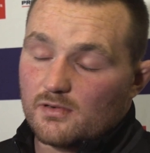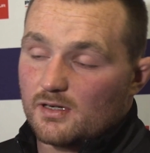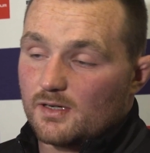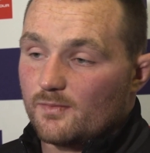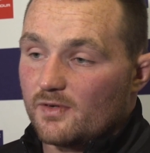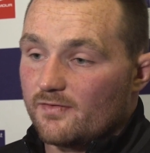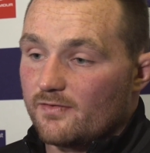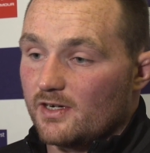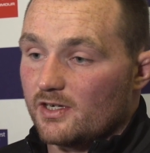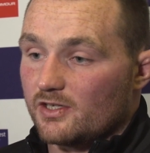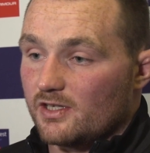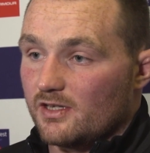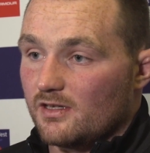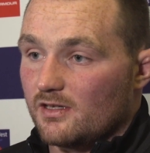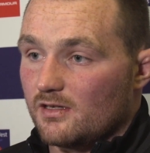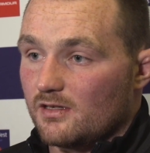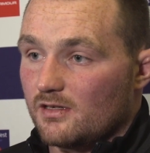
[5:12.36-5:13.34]
we're
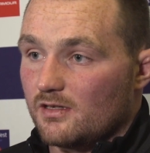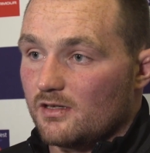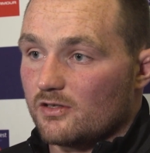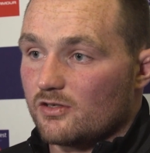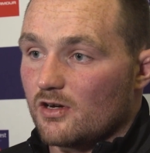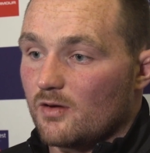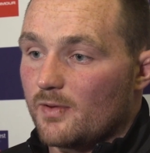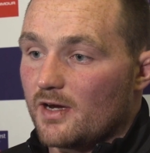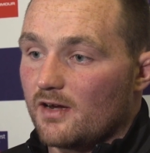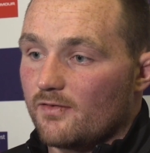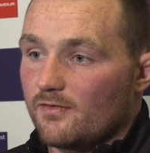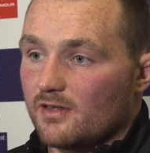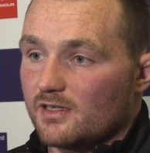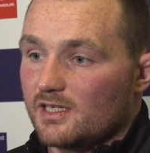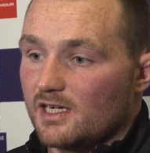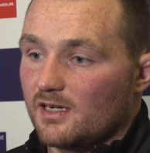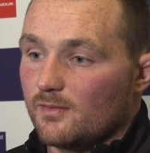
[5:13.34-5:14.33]
finishing in the top half of
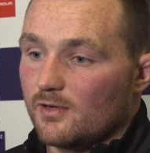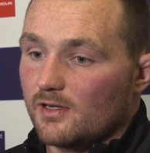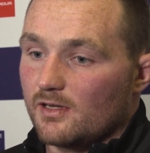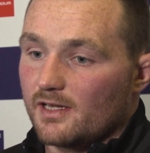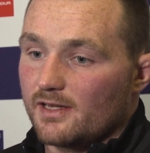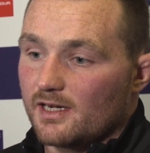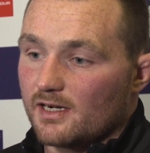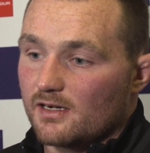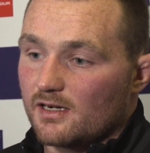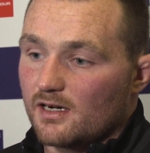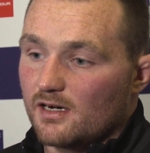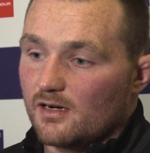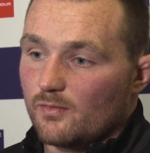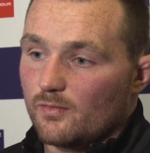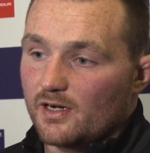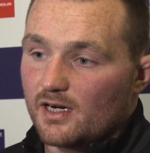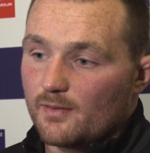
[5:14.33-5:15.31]
the table. I think
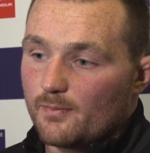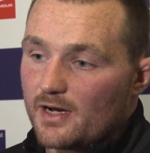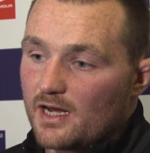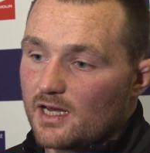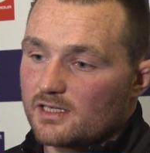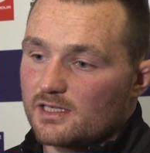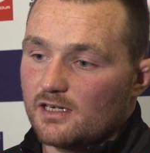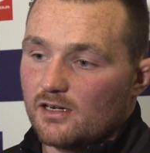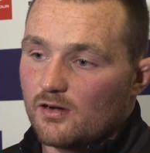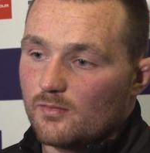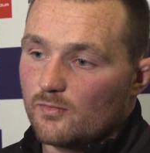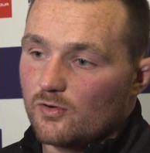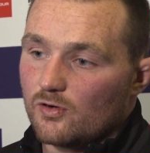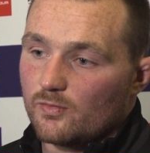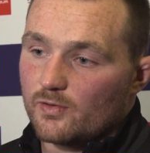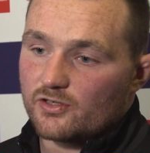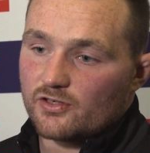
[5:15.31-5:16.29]
we are passing a lot
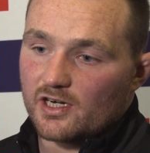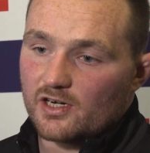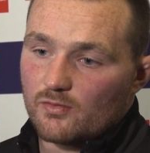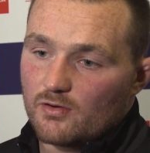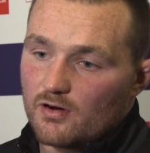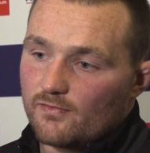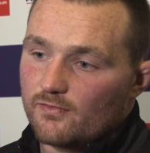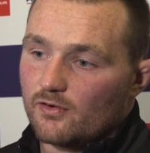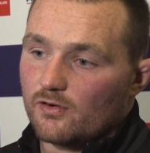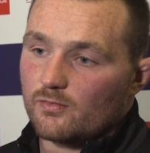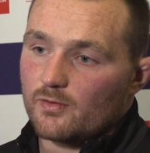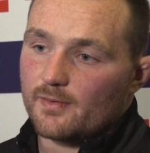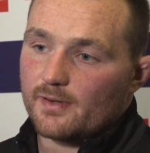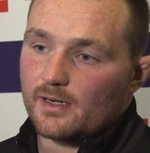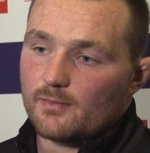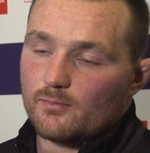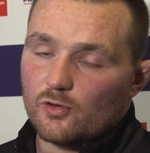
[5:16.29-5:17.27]
more. We're trying to offload.
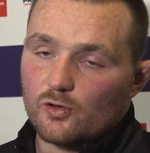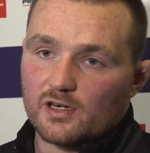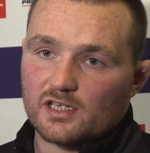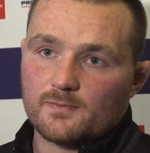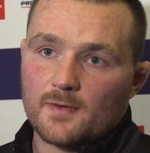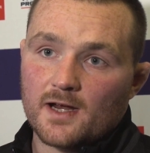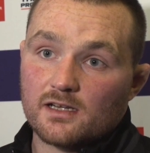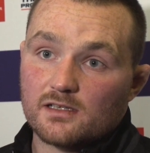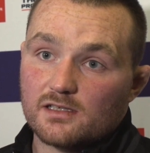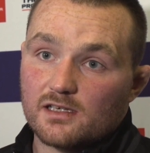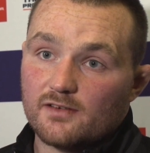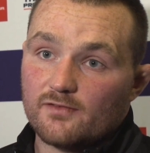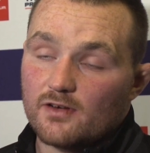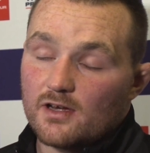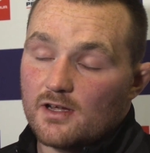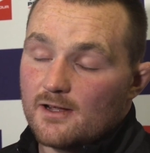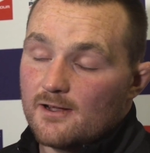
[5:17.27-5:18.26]
We're playing more
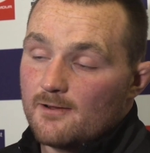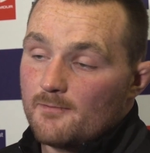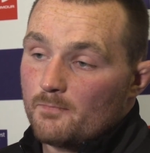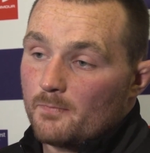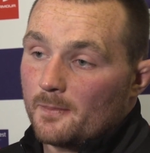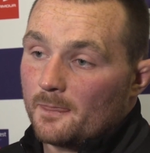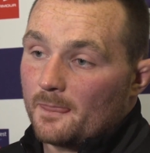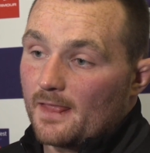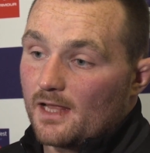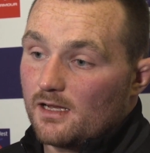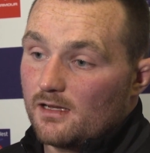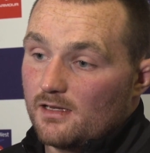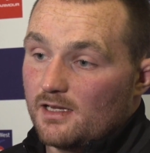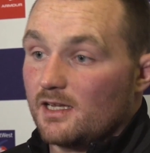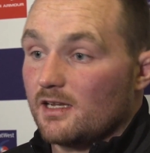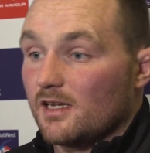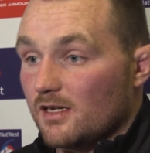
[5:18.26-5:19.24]
expansive.
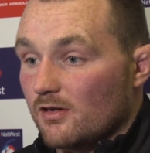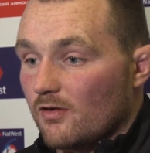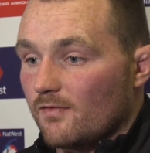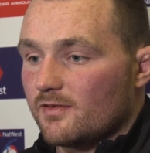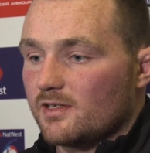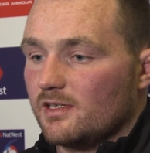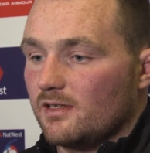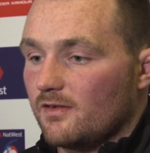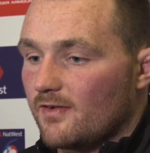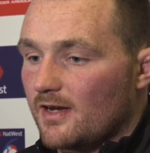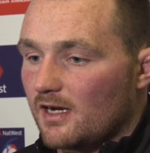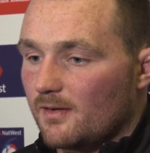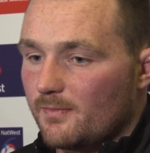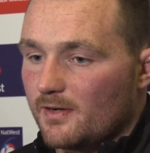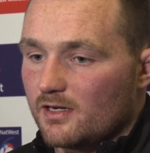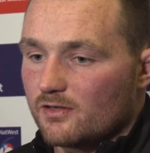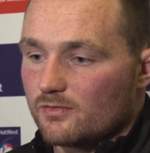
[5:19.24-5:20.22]
England are obviously
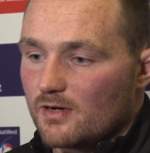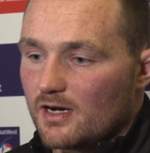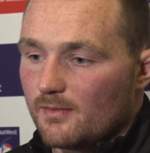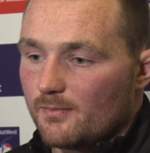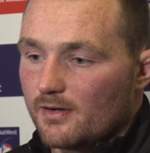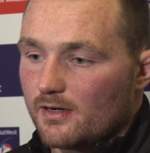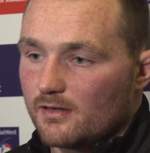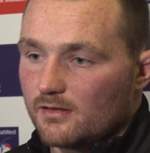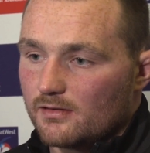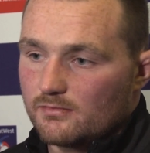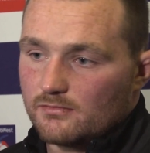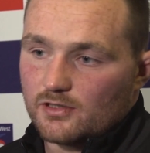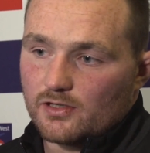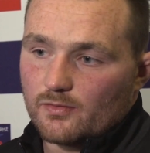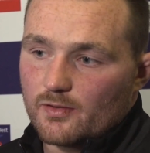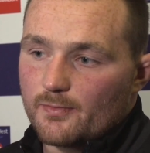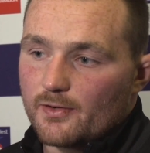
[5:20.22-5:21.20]
developing as well, but
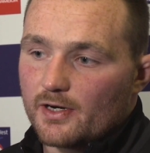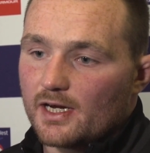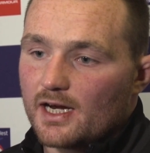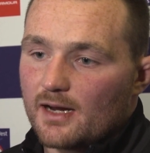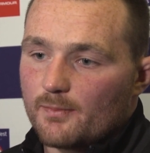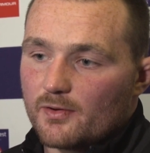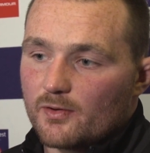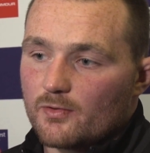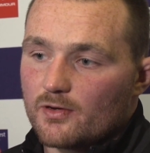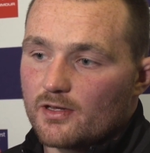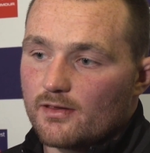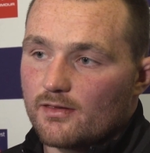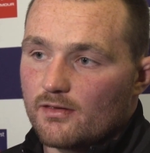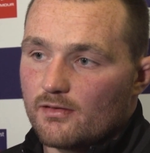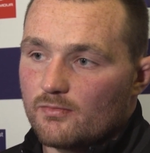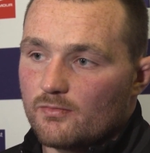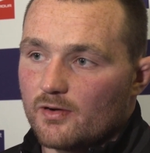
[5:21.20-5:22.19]
you know, we're pretty happy
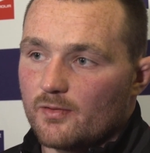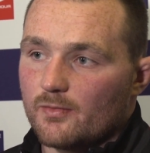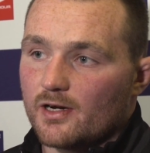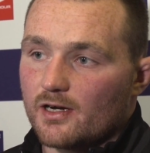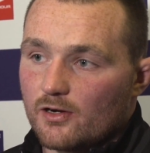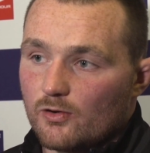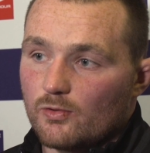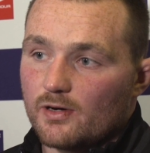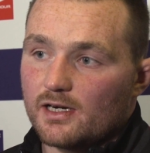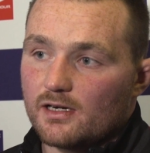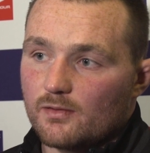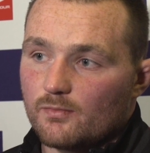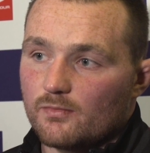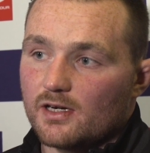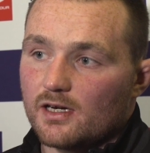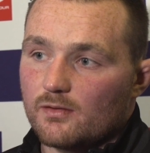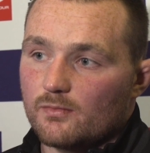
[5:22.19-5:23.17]
with where we're going,
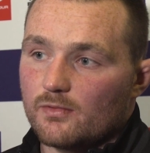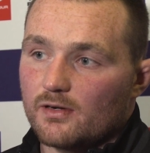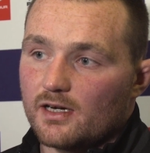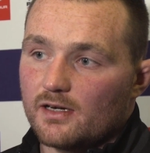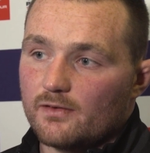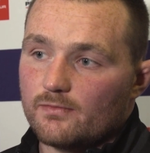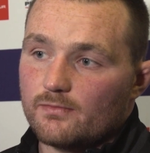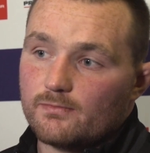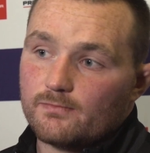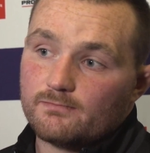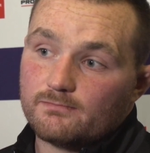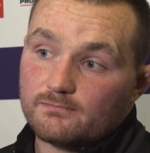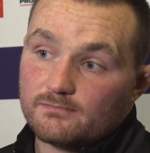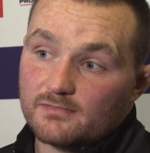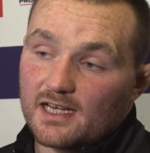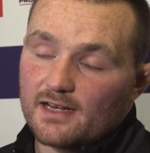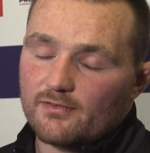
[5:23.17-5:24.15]
and we're
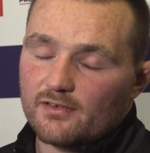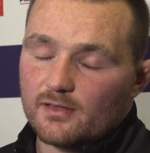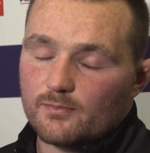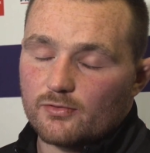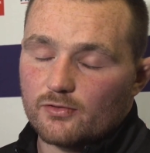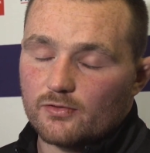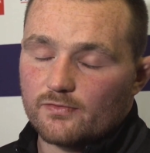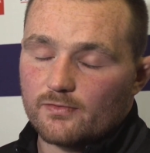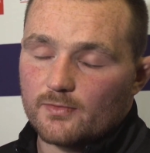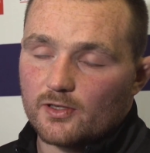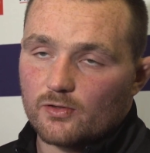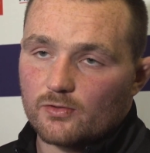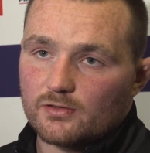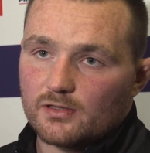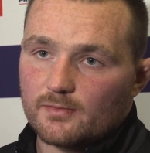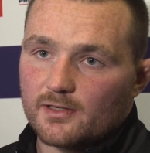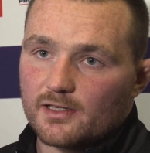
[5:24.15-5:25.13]
definitely improved from the
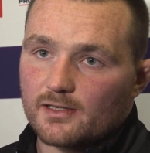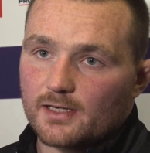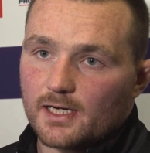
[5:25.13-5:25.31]
autumn, I